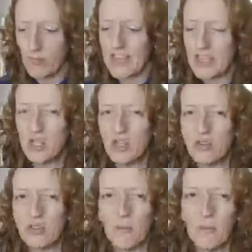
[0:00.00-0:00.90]
I should have
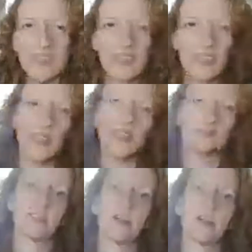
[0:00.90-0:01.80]
done some baking and have
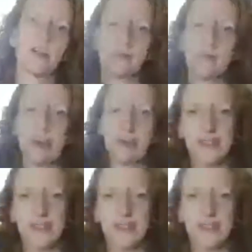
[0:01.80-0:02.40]
some